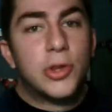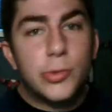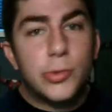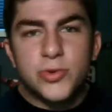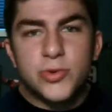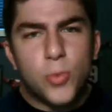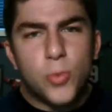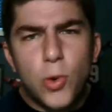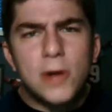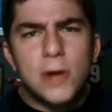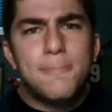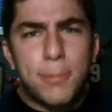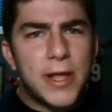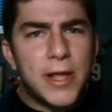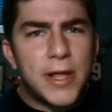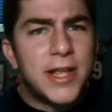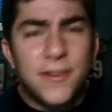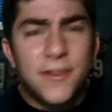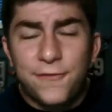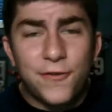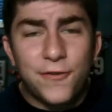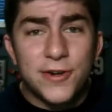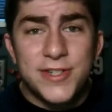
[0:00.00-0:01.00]
There was one play in
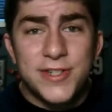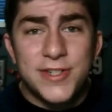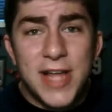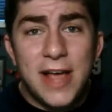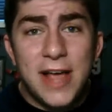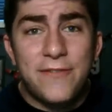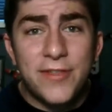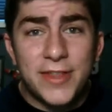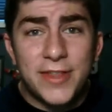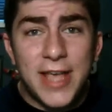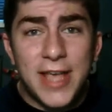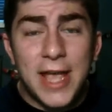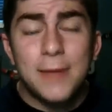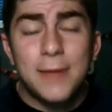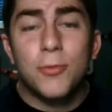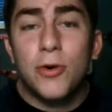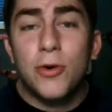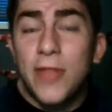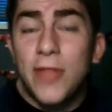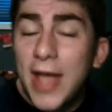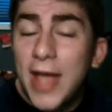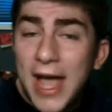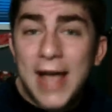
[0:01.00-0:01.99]
the first half of the game
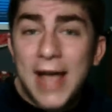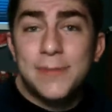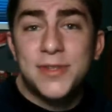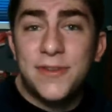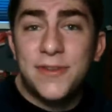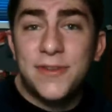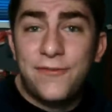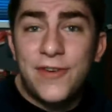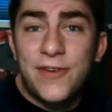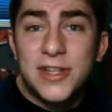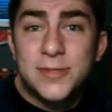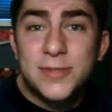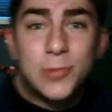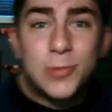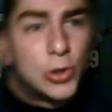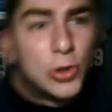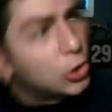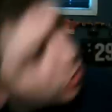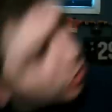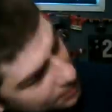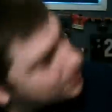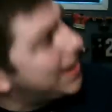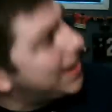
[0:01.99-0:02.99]
where the Habs defenseman
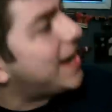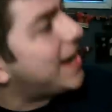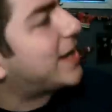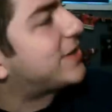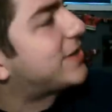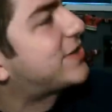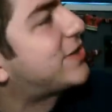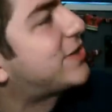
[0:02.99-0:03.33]
looked back at